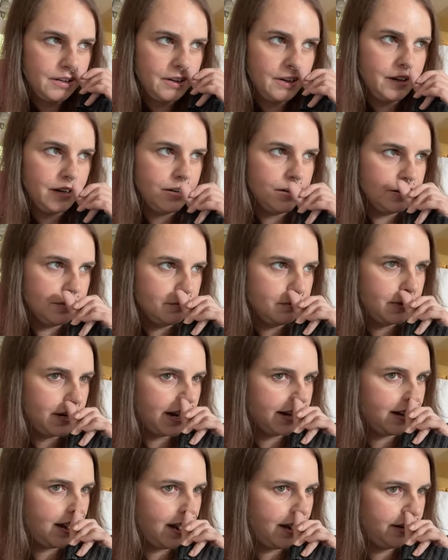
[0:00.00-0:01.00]
Um, but I
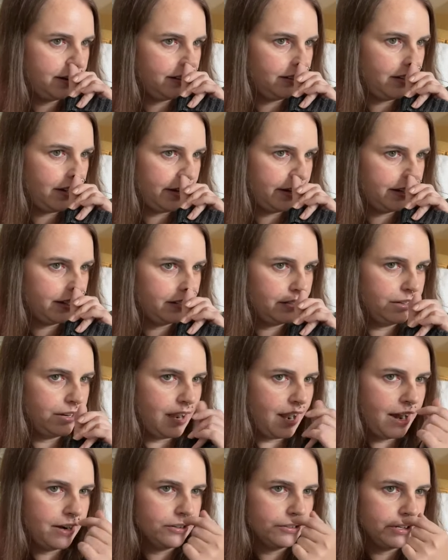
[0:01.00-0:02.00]
kind of like,
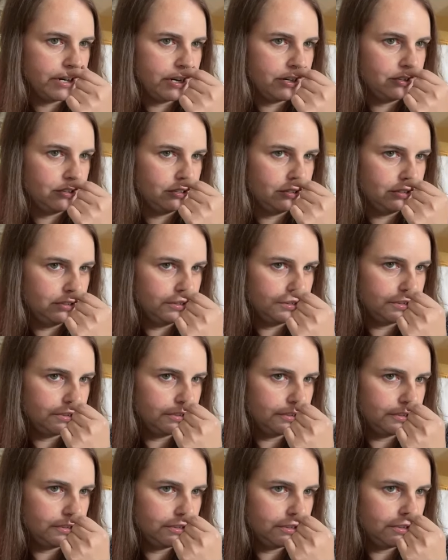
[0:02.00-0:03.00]
I don't know.
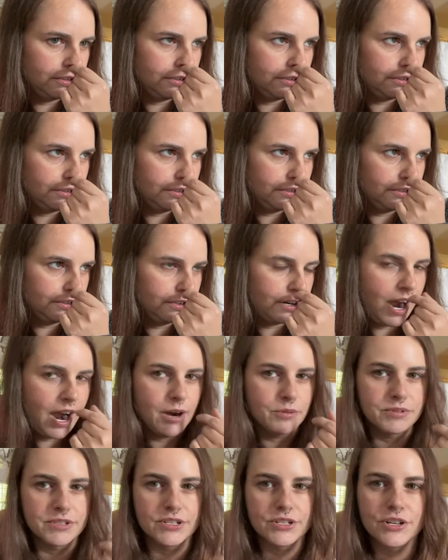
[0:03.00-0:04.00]
I
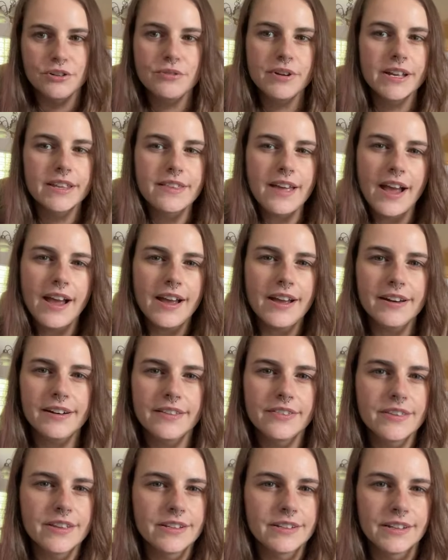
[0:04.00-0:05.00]
was doing that
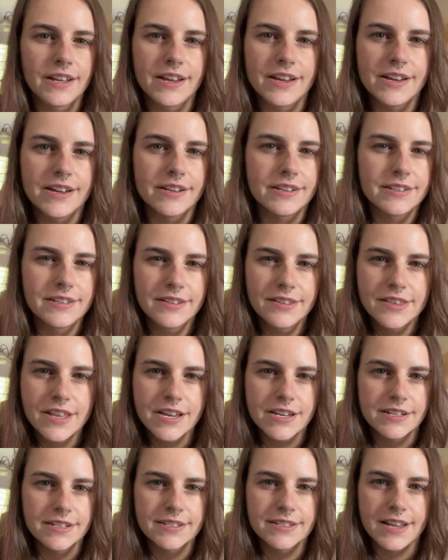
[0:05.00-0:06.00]
and then like
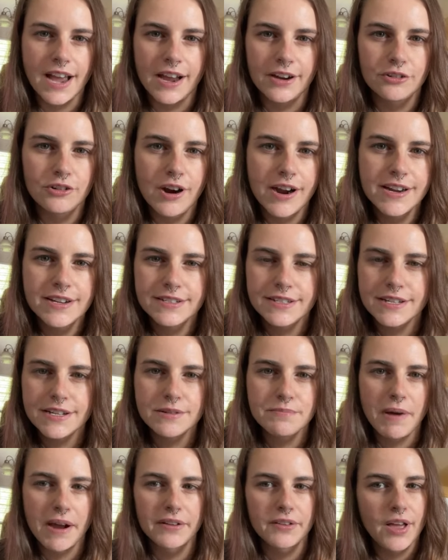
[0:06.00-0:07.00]
things got crazy in
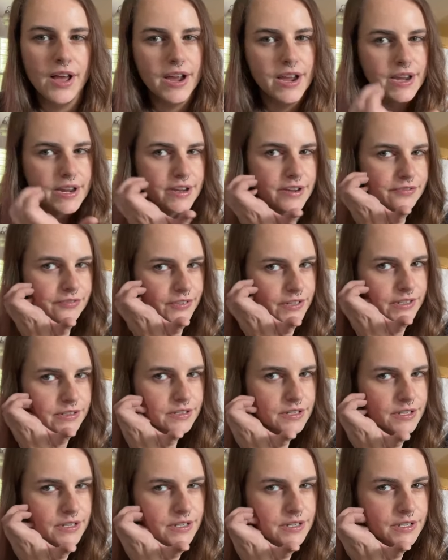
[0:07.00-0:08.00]
my life and
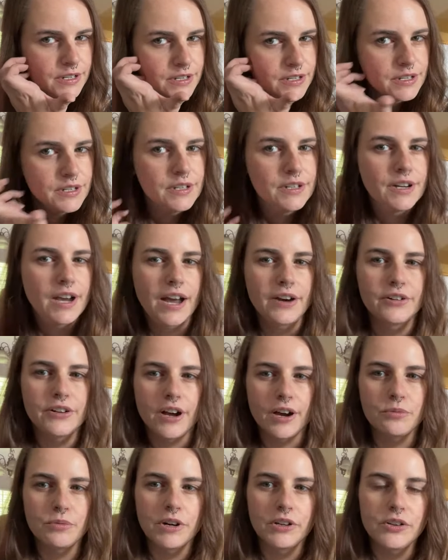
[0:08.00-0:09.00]
I don't know.
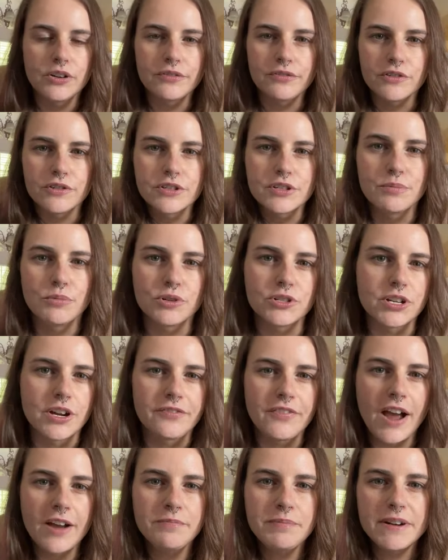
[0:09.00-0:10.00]
I want to look for some more stuff.
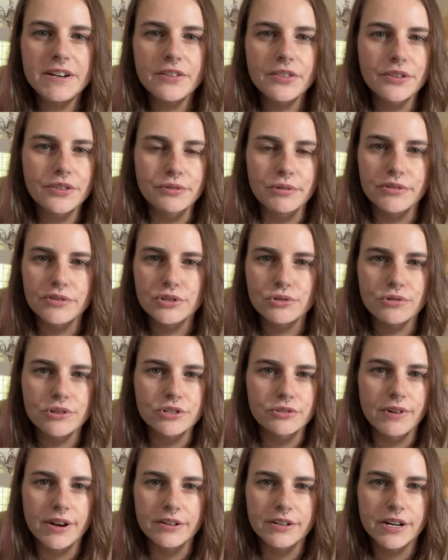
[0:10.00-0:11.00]
I've been to the thrift stores
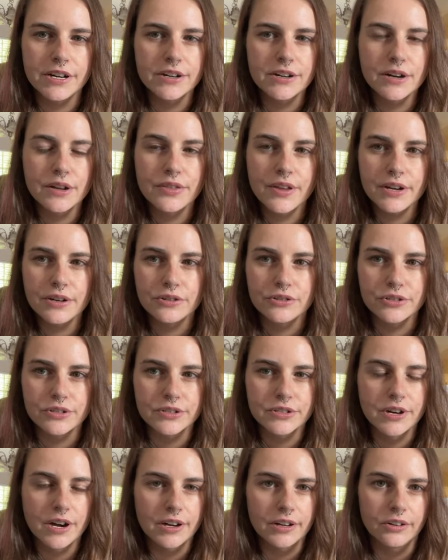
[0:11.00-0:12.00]
around here and they are
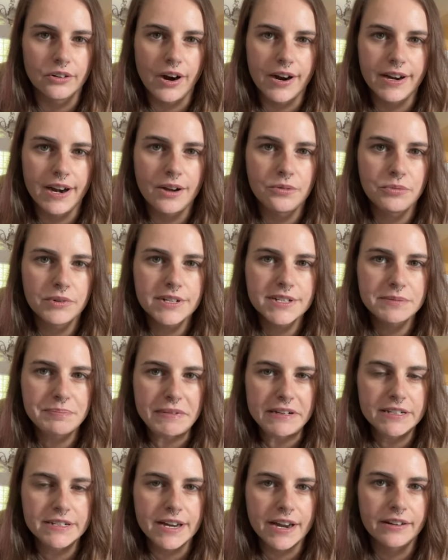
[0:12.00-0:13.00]
just not great. I want to
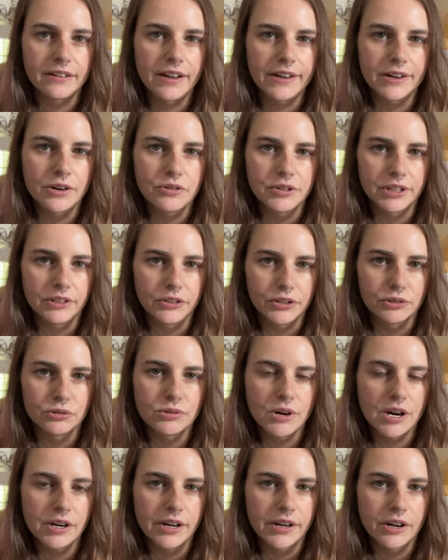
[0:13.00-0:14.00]
spend a day like going to Little
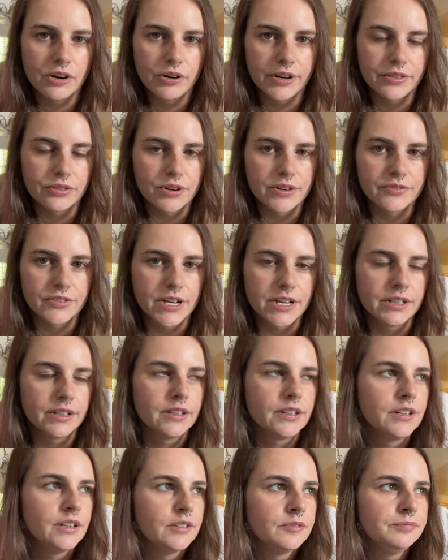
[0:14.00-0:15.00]
Rock and going thrifting.